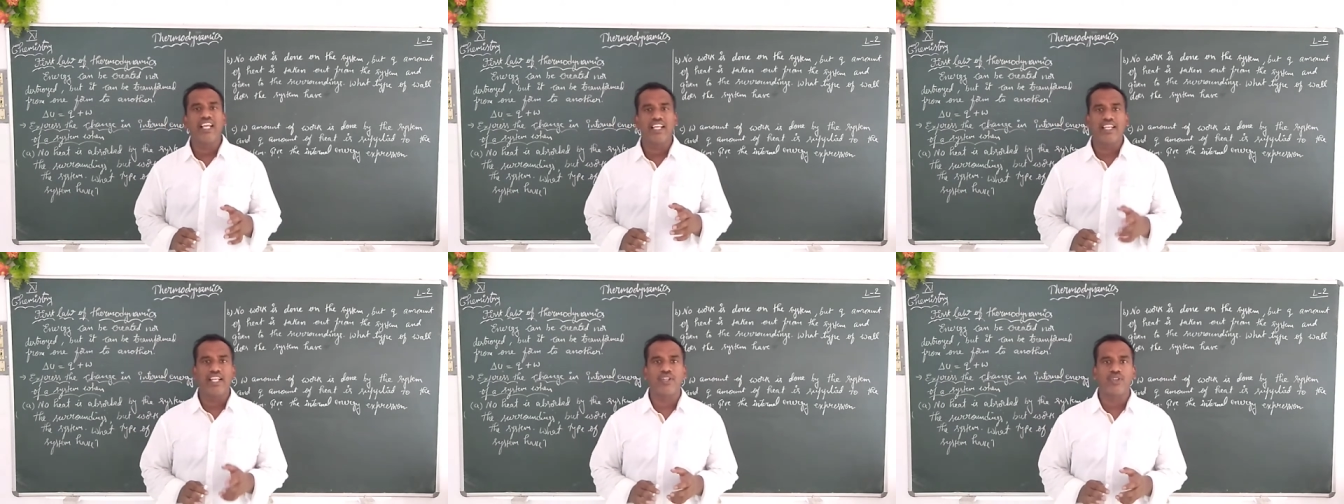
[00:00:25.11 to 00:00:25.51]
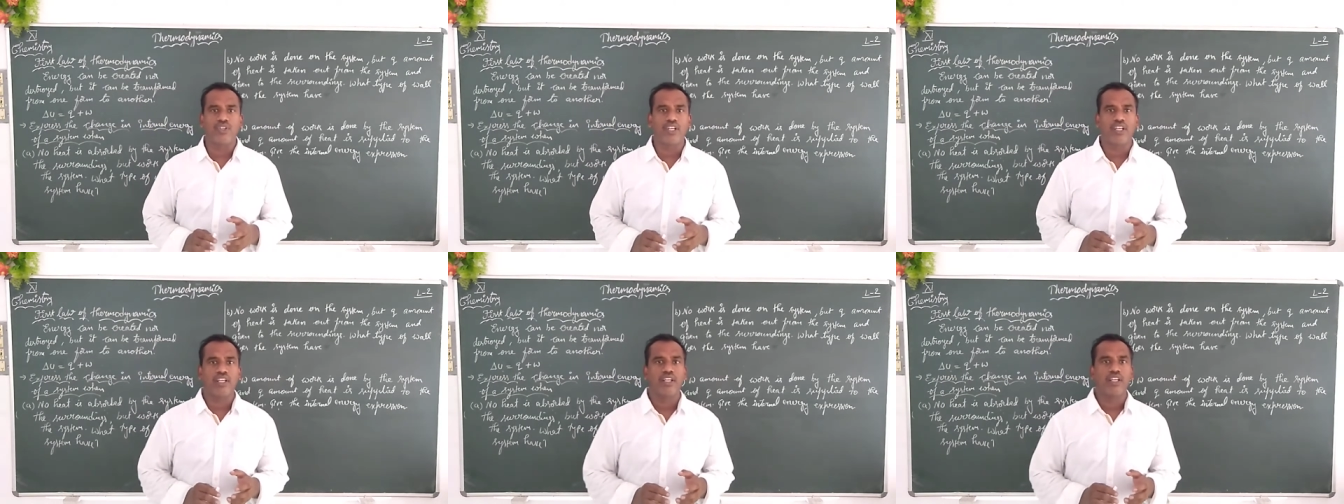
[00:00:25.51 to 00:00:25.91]

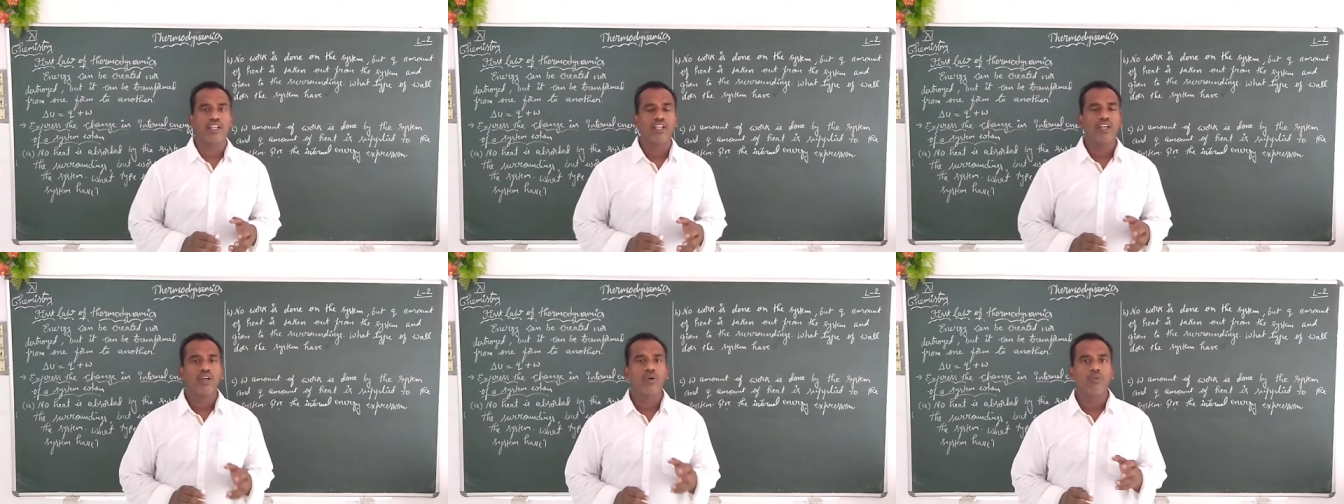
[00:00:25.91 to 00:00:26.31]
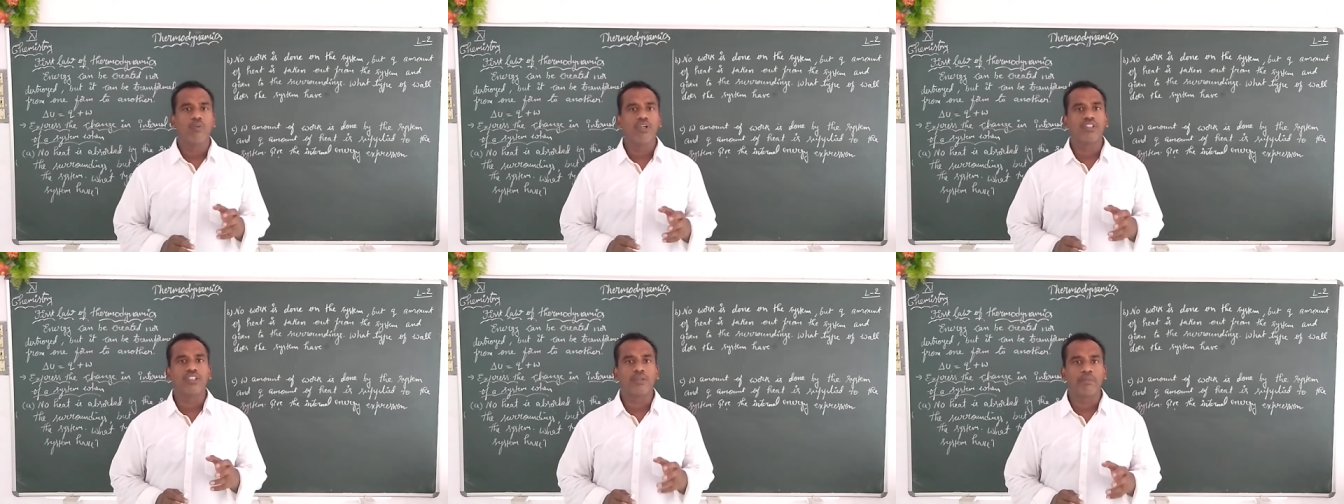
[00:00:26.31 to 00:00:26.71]
energy
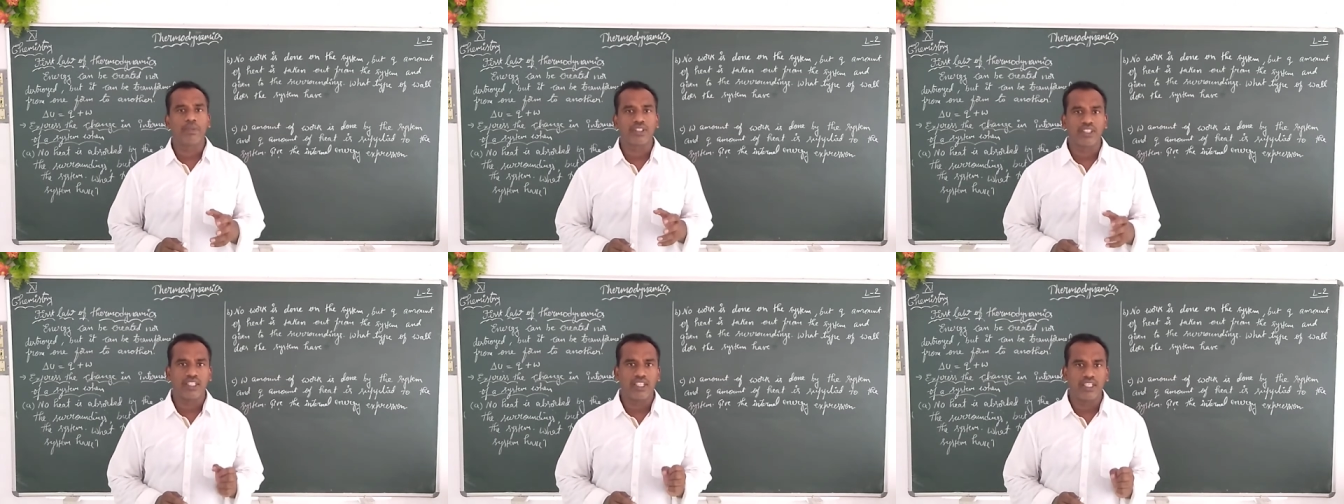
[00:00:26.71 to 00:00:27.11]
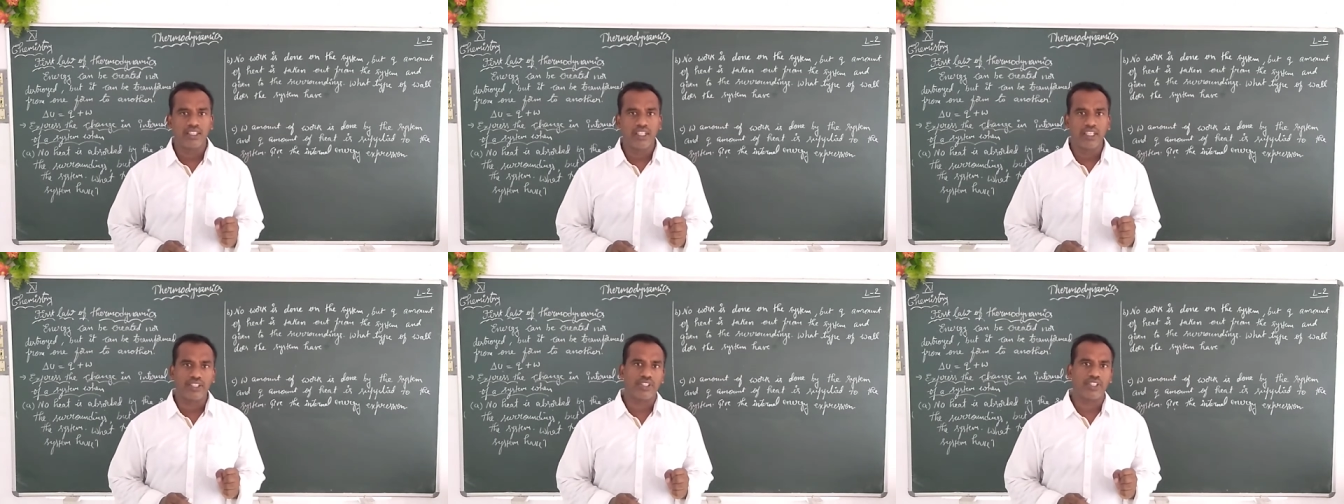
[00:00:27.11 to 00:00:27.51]
was represented
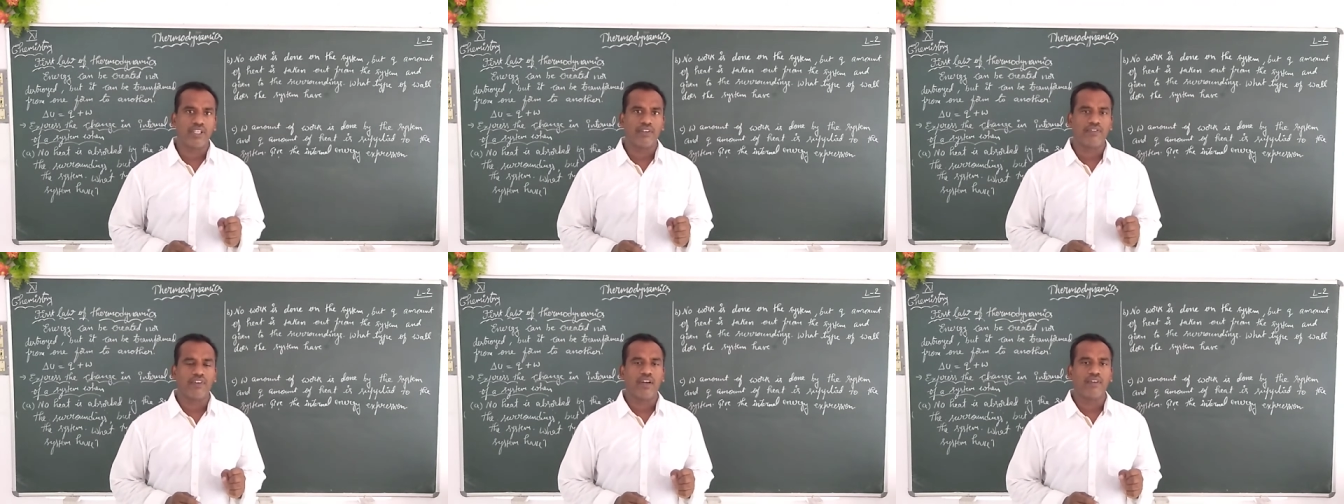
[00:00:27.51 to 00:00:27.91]
yesterday?